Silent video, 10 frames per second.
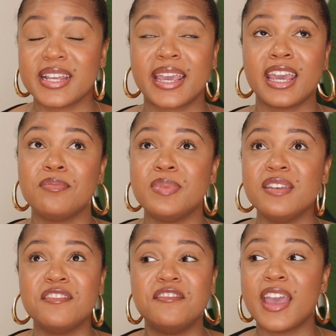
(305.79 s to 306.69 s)
It can
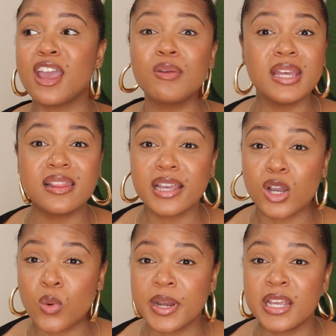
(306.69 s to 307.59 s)
be very
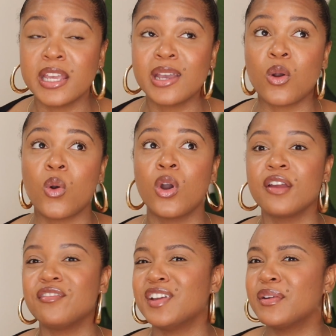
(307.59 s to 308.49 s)
liquidy
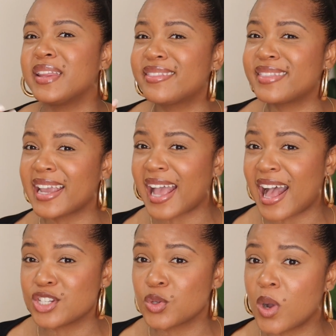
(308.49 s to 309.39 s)
or very thick
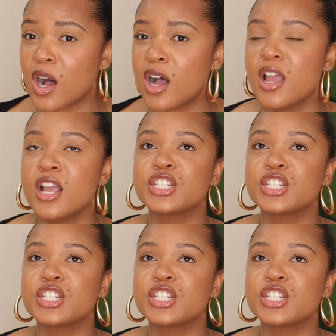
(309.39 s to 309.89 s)
as well.